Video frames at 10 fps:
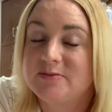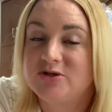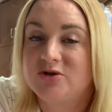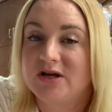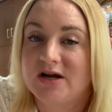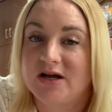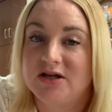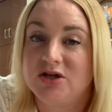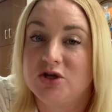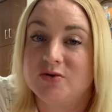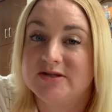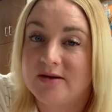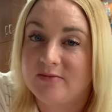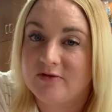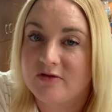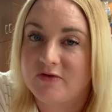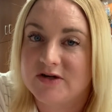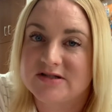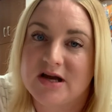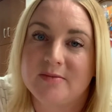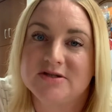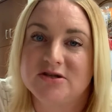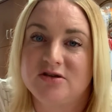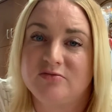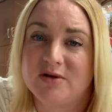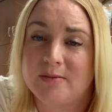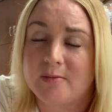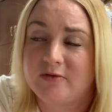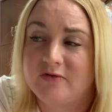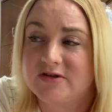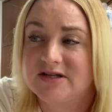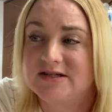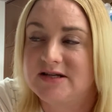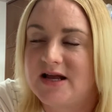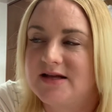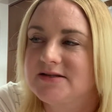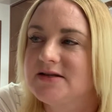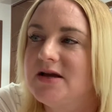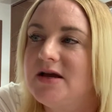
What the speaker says: but you cannot use them for the first time until you've been a member for 60 days.